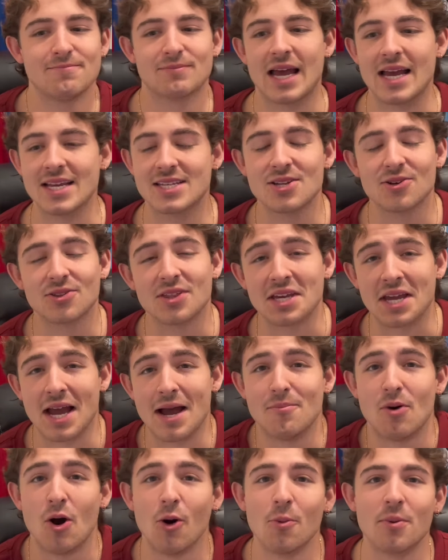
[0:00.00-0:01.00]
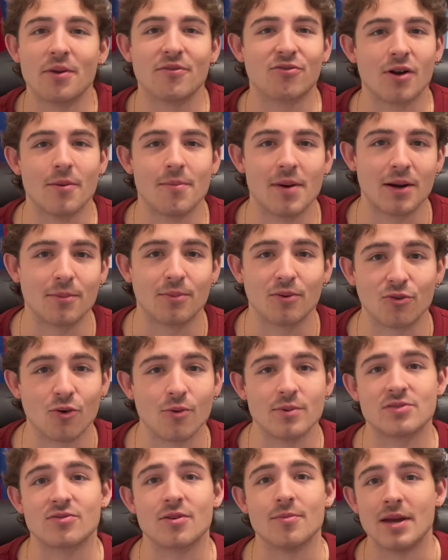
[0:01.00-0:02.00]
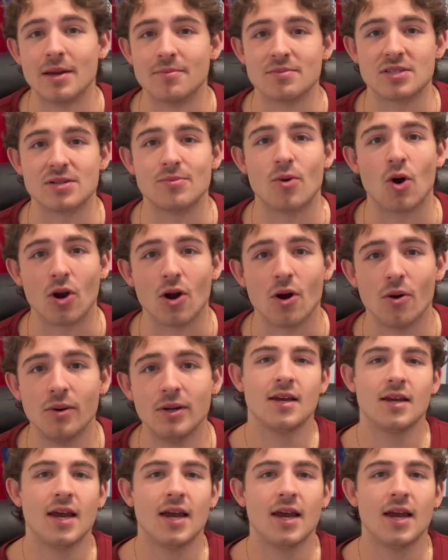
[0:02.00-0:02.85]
I still think I'm hoping for a better performance from him tomorrow.